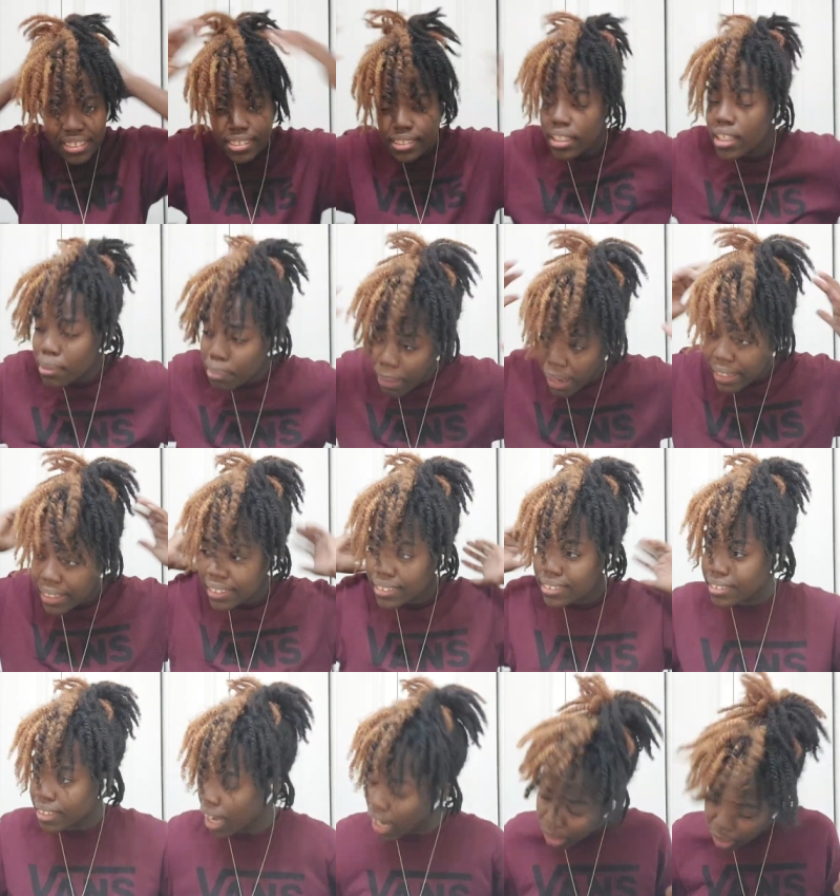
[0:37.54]
see by the
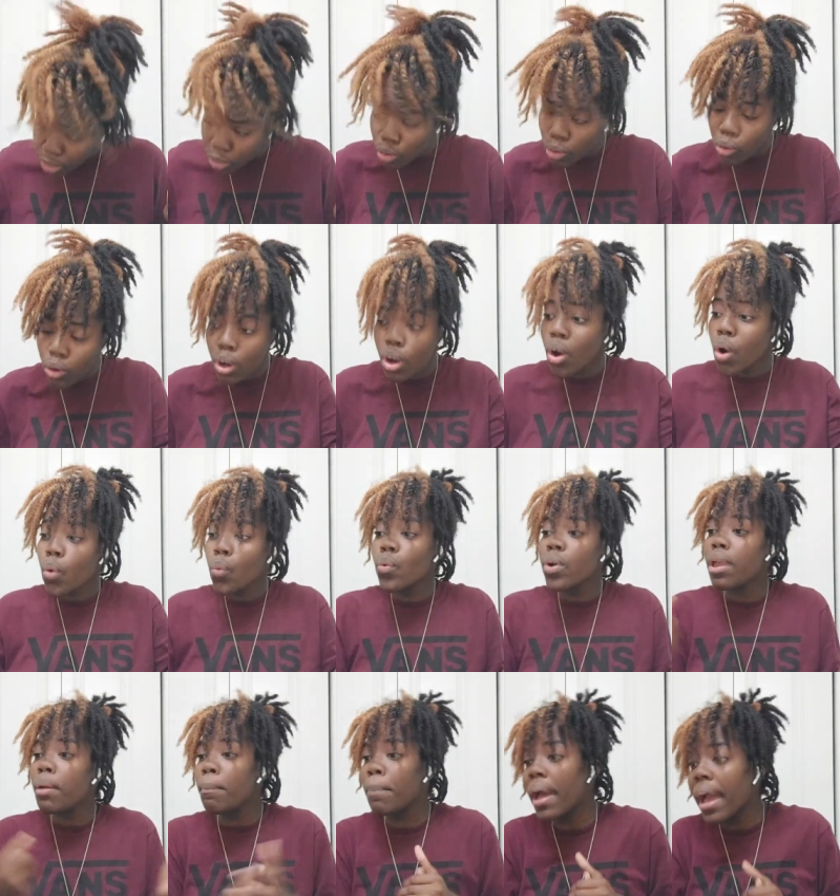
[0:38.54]
title,
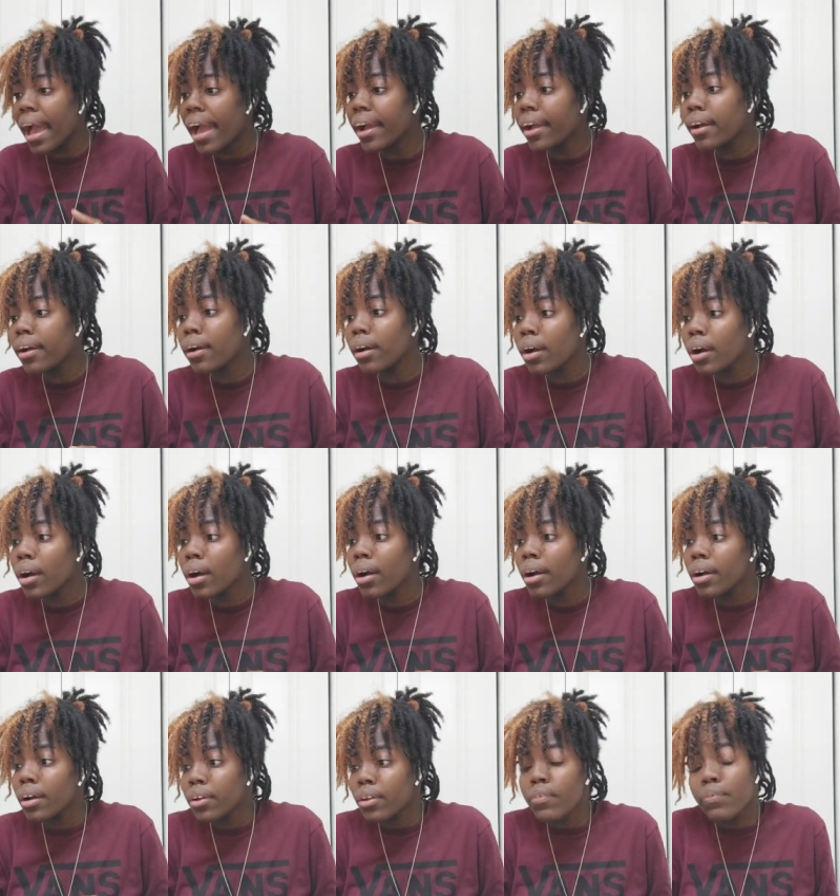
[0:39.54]
we back,
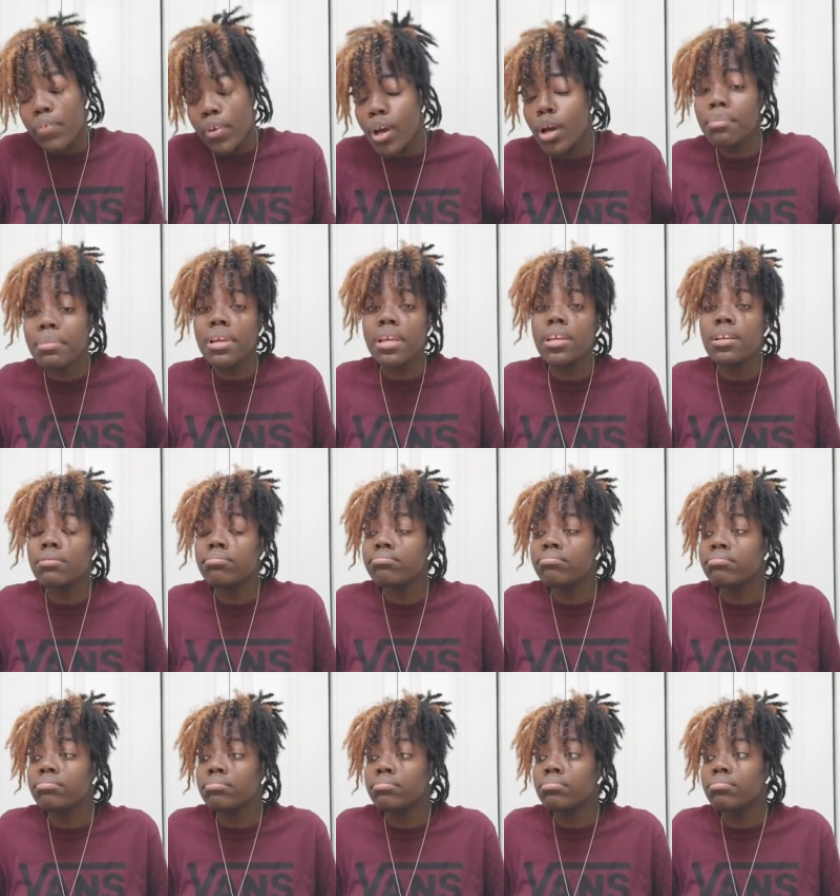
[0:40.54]
you feel me,
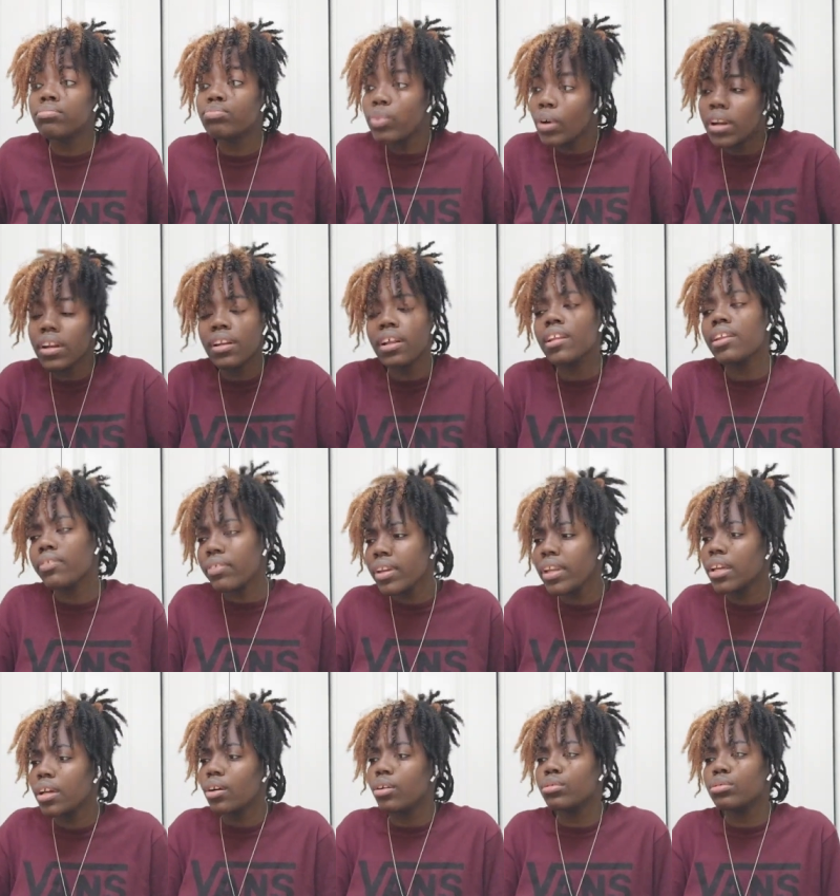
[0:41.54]
with another
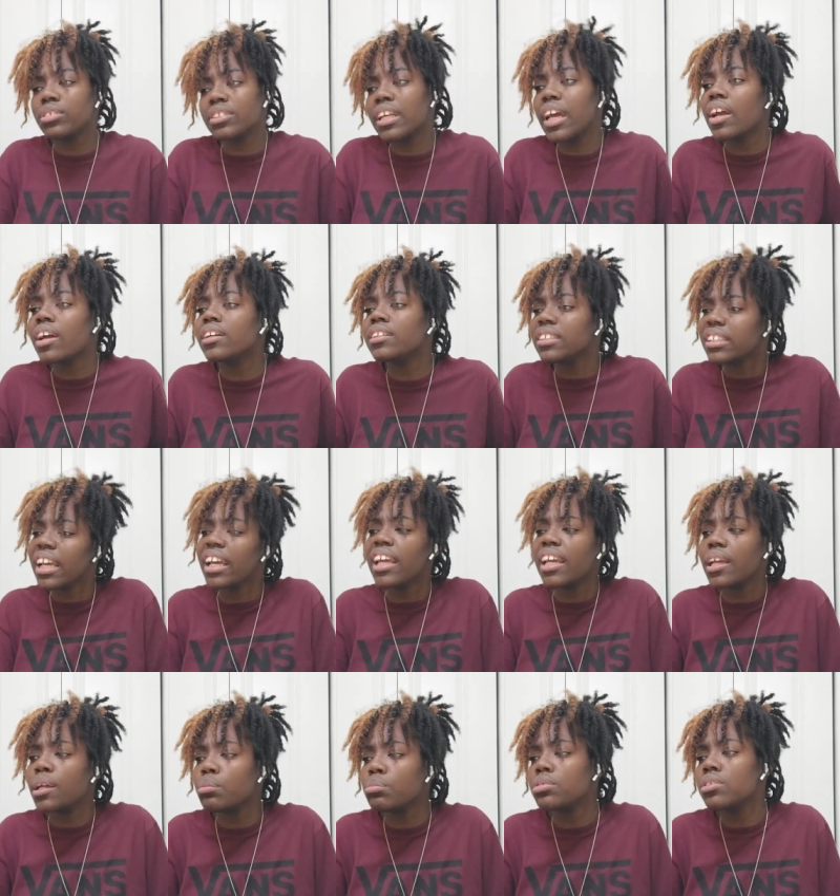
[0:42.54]
video. Sara
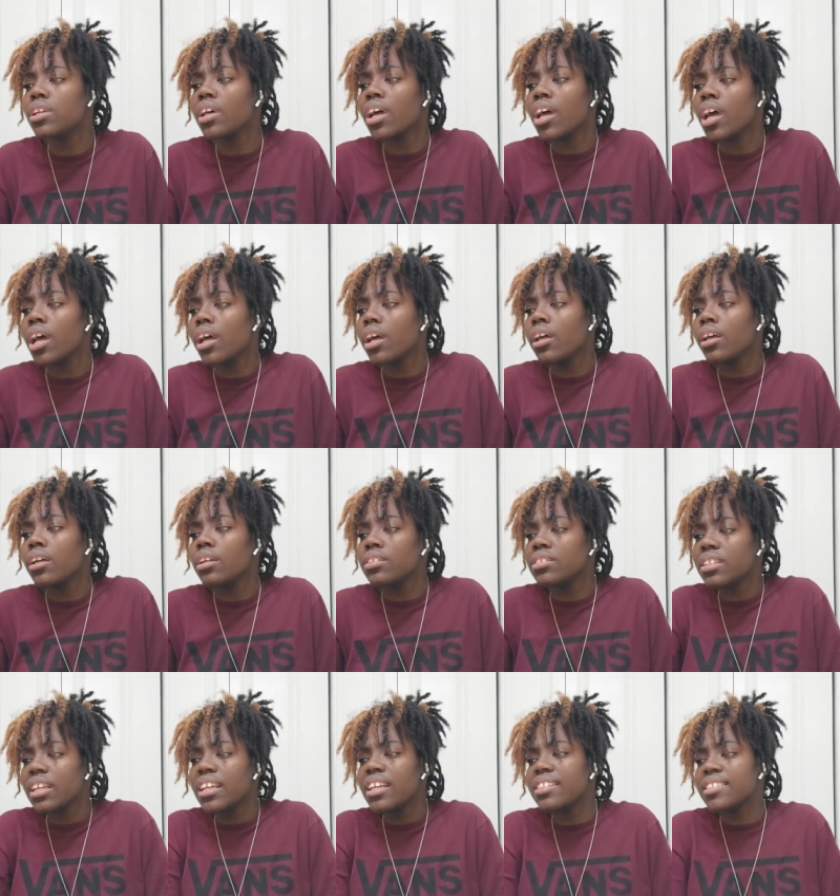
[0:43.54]
James
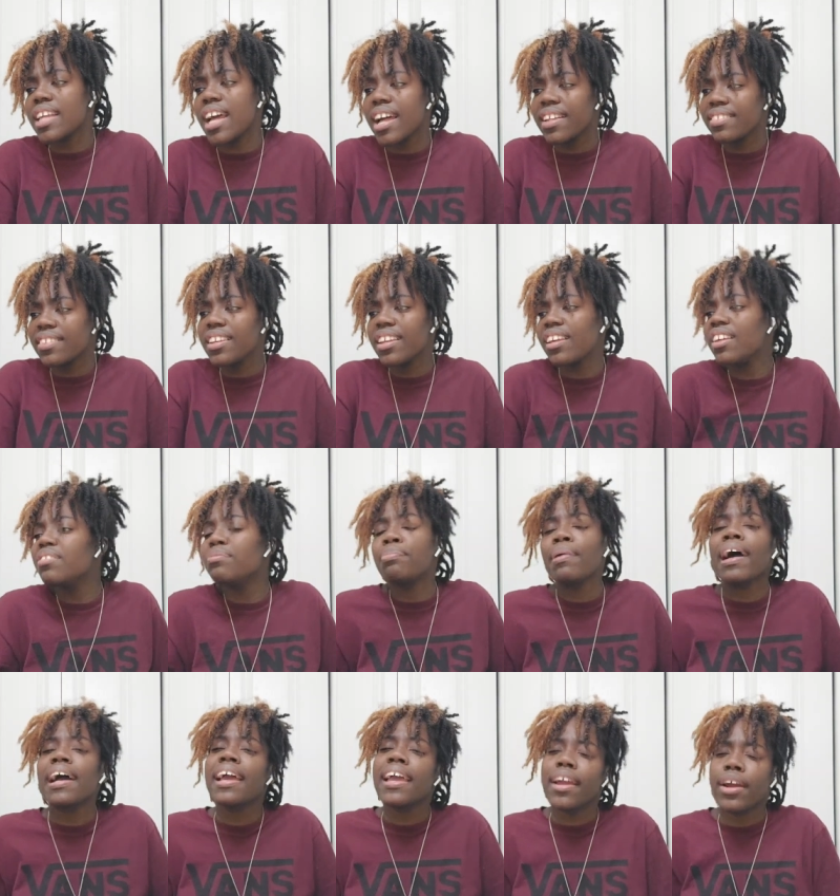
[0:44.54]
sings As It Is
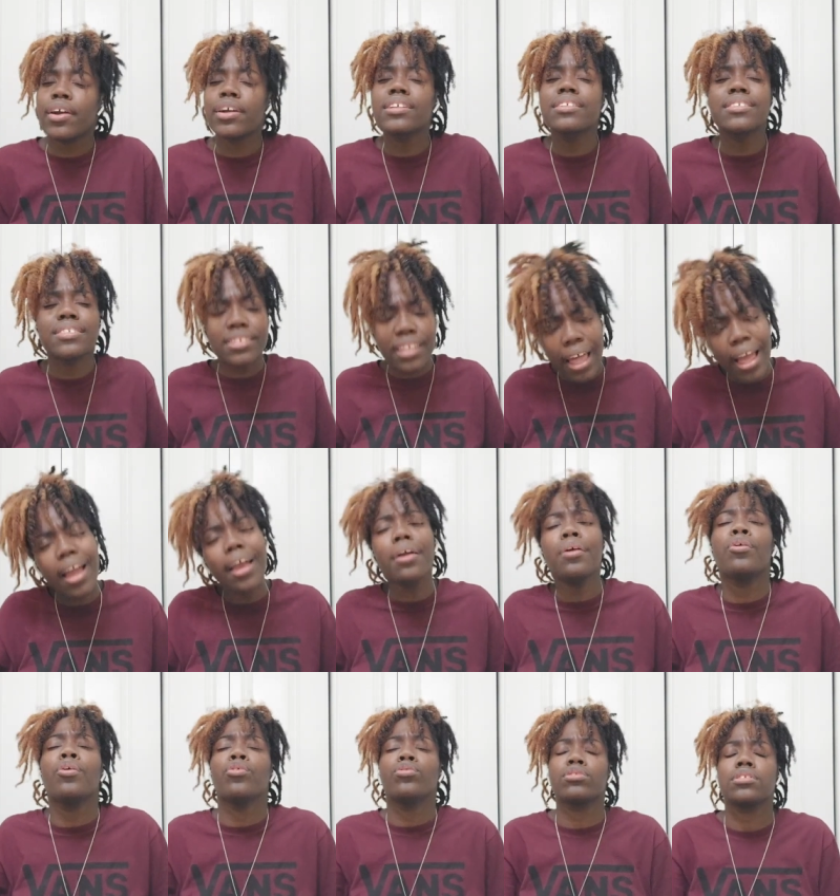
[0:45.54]
by Harry
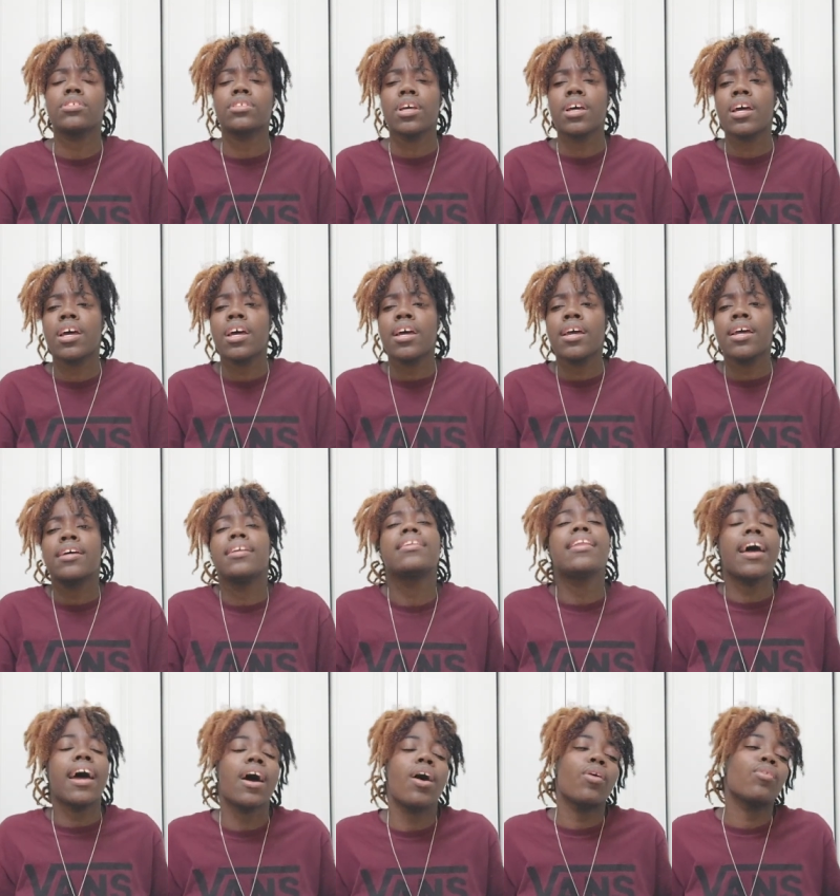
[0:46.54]
Styles.
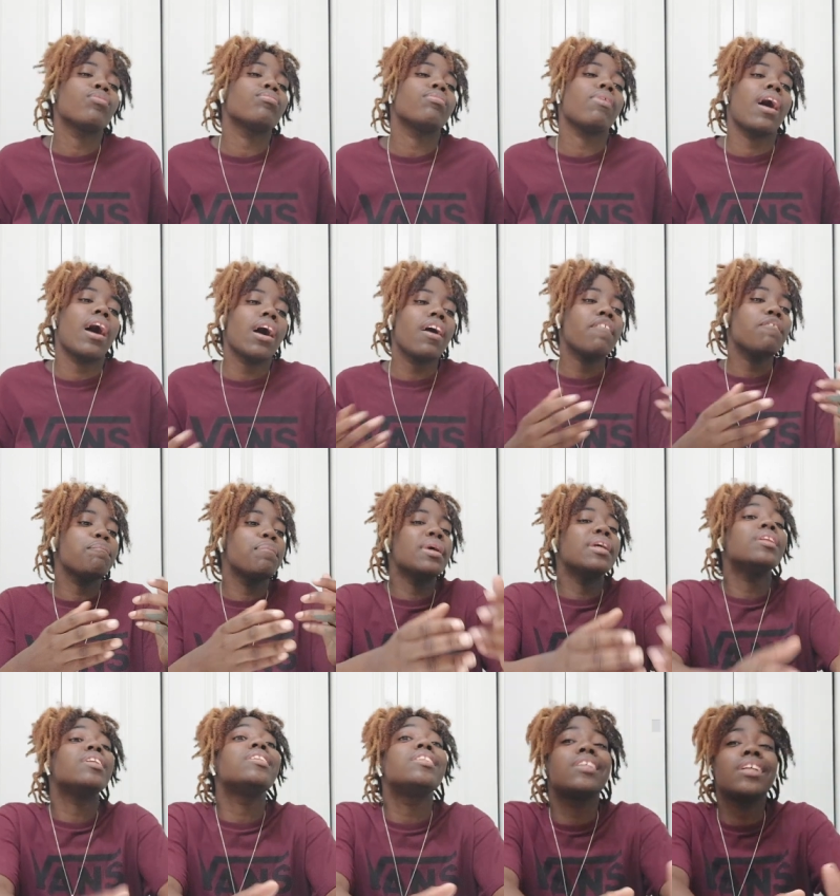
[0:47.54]
Now, I've
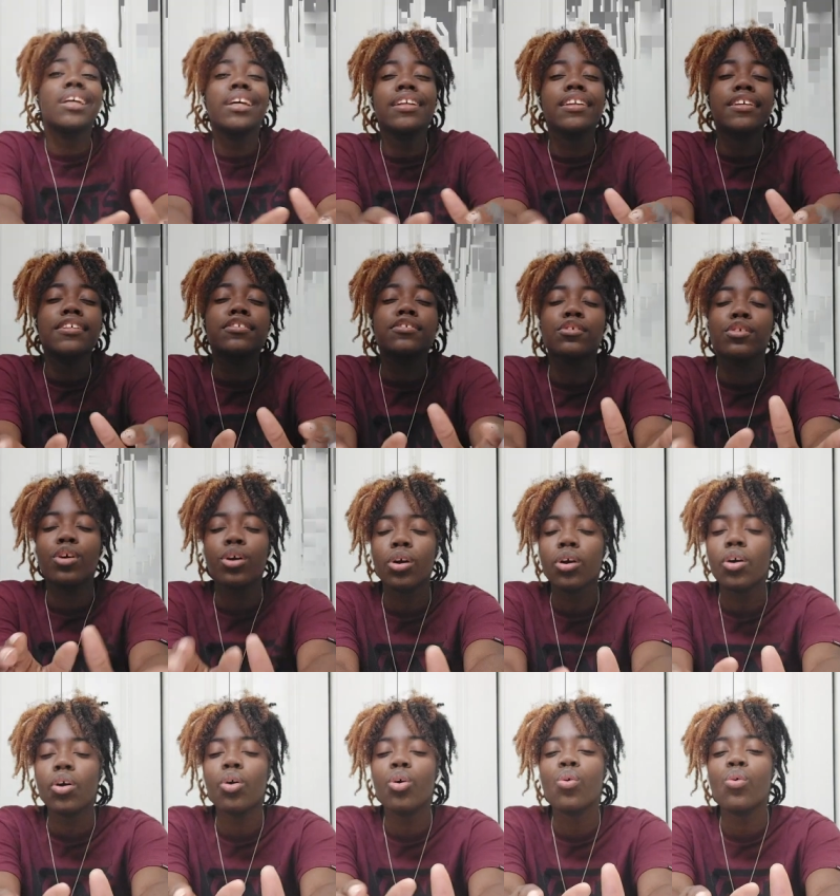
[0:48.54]
been seeing this
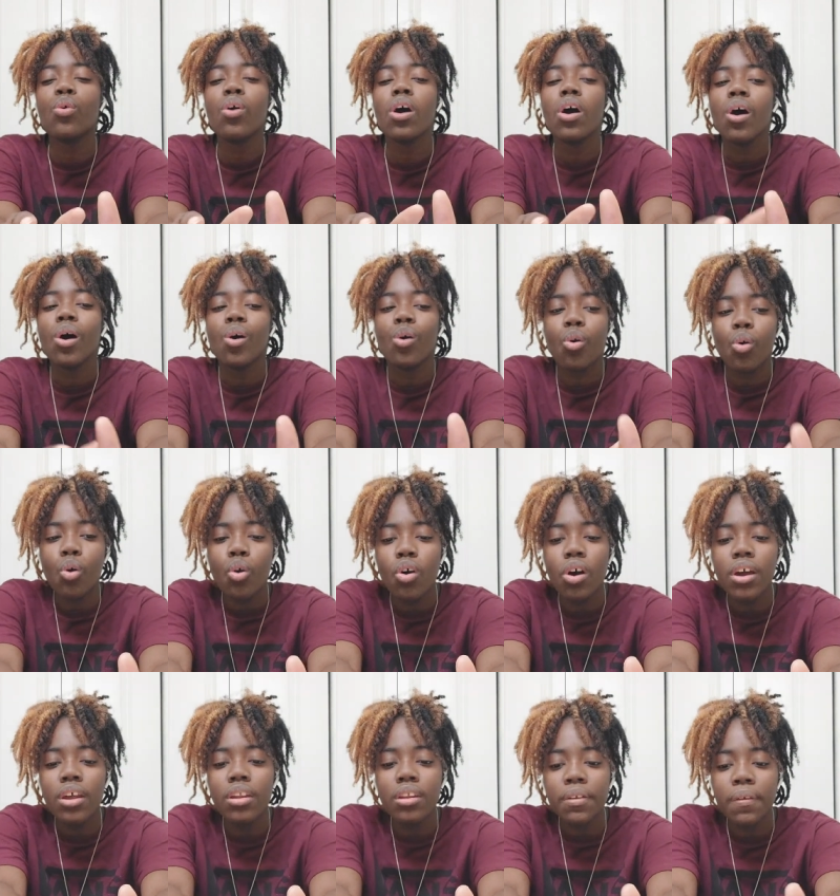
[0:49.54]
girl
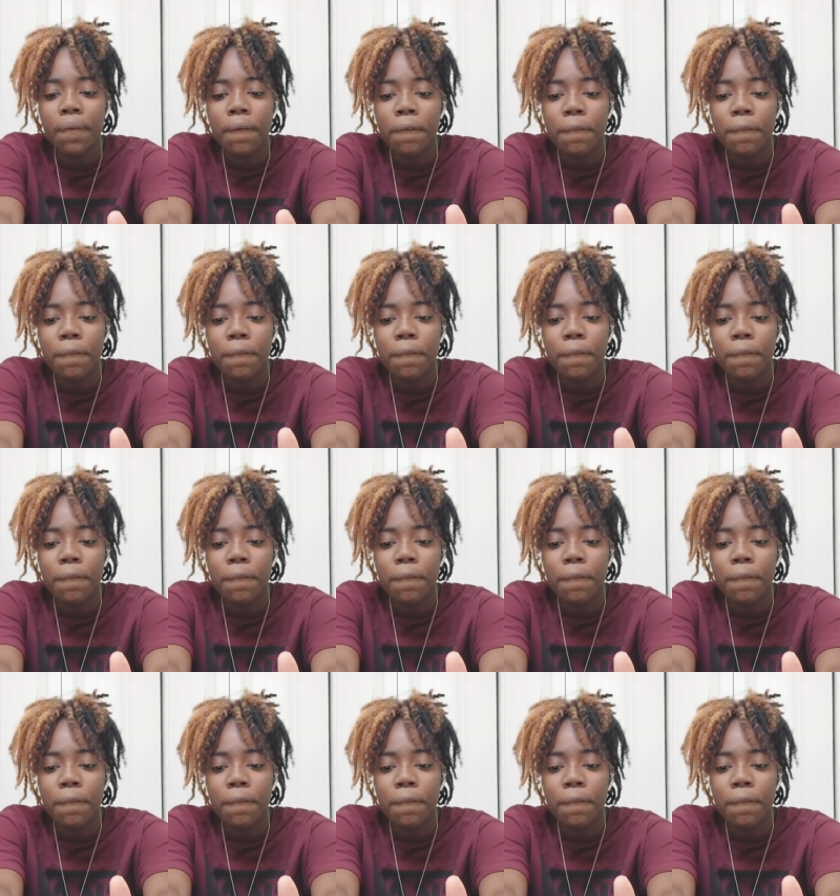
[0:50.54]
on